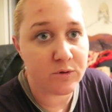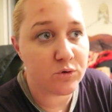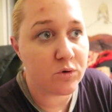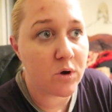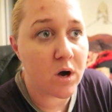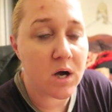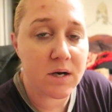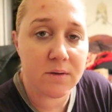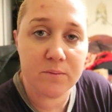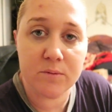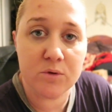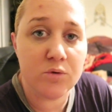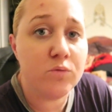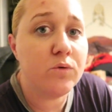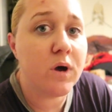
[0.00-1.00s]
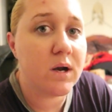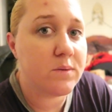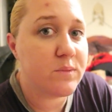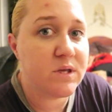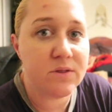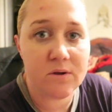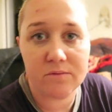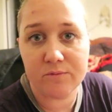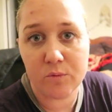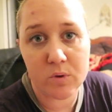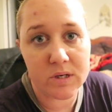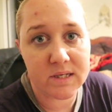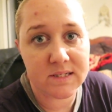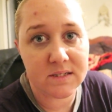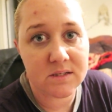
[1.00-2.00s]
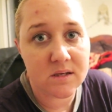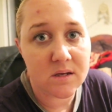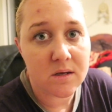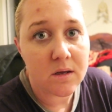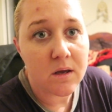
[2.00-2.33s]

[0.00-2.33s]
You gotta you gotta be their voice